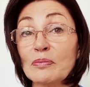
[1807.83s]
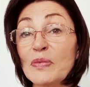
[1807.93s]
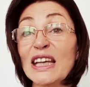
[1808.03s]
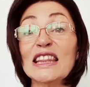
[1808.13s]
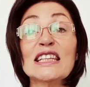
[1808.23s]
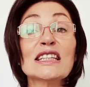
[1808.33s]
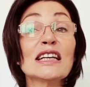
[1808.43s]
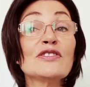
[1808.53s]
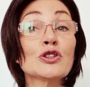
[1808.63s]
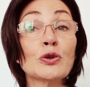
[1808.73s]
This leaves
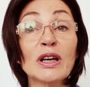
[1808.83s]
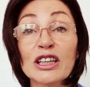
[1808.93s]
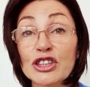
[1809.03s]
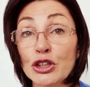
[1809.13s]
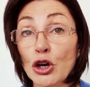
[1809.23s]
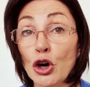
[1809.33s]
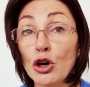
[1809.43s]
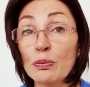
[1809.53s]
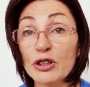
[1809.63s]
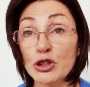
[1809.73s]
your energy
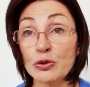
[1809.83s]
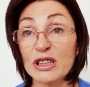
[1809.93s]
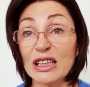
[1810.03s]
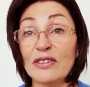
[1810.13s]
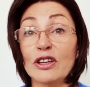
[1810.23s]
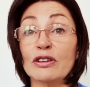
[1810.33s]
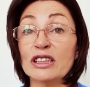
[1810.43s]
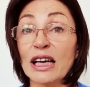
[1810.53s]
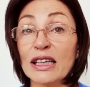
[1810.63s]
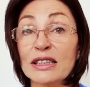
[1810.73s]
open to receive their
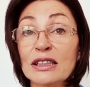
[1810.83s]
attacks,